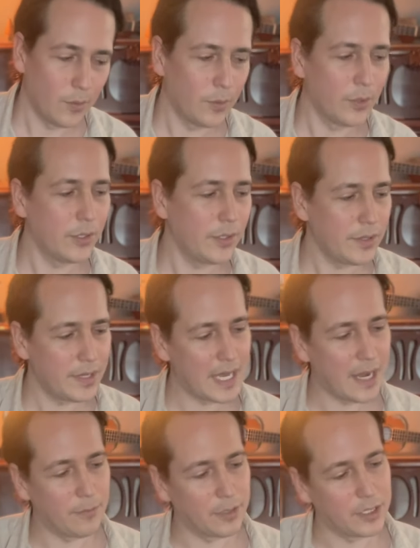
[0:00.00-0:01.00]
Or
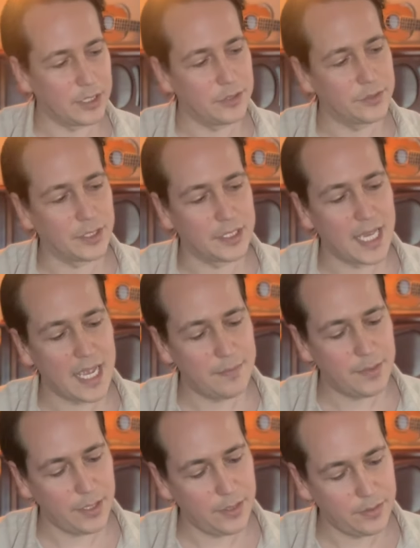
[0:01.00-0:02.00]
that we're going to use our
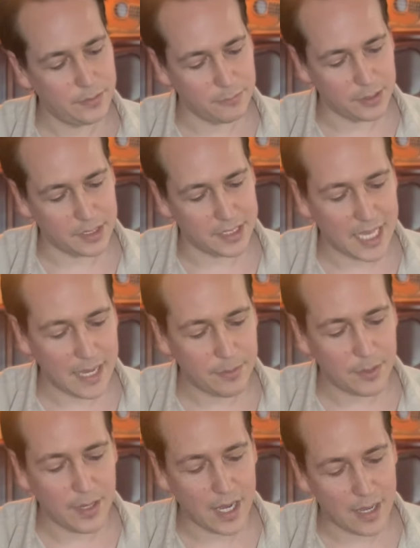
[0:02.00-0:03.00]
capo and we're going to
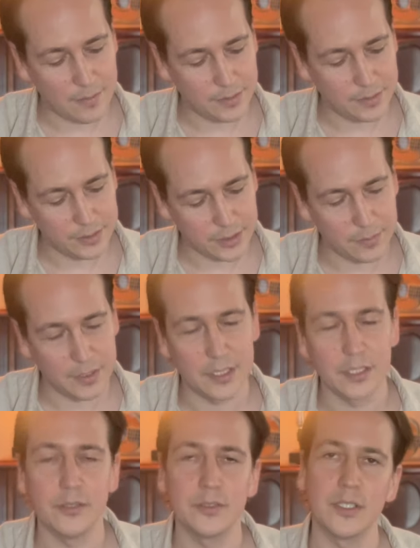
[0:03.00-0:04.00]
capo up so we
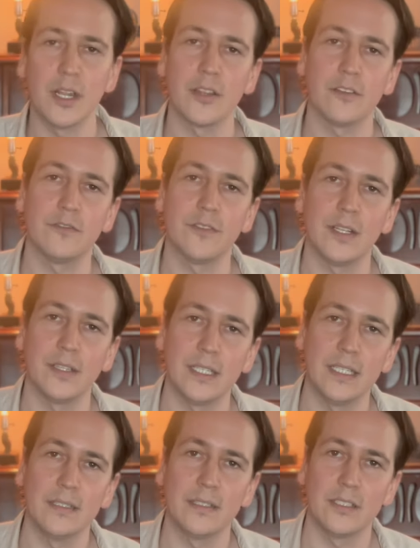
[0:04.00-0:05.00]
can use another
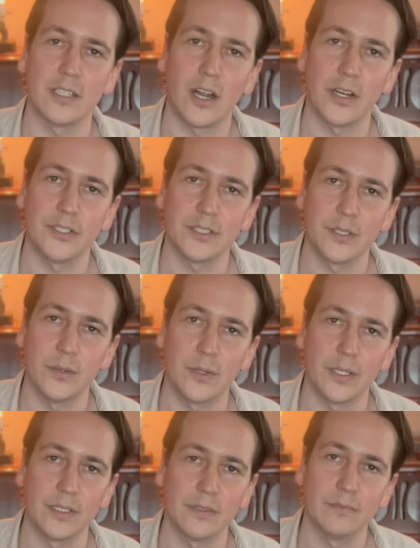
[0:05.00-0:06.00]
friendly guitarist
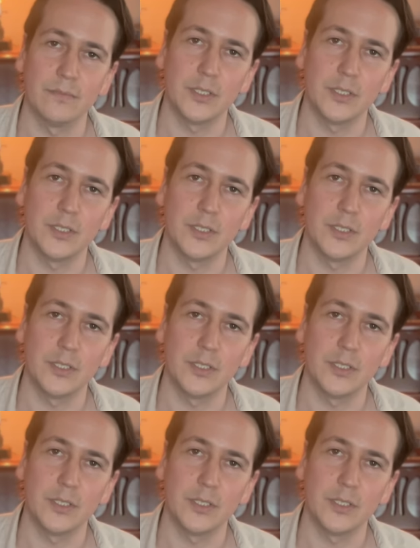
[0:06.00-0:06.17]
chord